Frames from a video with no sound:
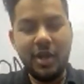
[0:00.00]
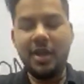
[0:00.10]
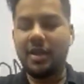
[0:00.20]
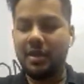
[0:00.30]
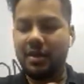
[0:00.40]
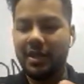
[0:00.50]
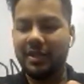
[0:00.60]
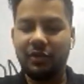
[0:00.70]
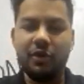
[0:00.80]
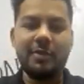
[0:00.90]
It's
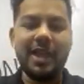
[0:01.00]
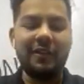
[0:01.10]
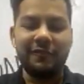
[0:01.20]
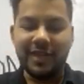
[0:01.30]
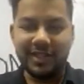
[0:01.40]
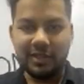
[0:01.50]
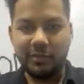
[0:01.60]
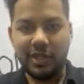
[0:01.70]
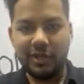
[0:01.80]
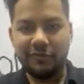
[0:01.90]
going to be have a vesting
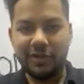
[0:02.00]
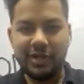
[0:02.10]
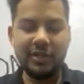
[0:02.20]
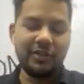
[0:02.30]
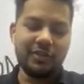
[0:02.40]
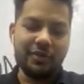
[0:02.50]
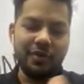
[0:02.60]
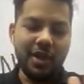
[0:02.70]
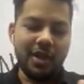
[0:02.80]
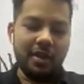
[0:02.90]
period for it. So
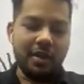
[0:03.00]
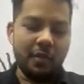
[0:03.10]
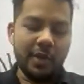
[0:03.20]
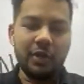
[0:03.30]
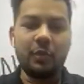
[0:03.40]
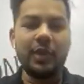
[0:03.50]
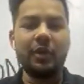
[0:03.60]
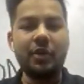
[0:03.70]
we're going to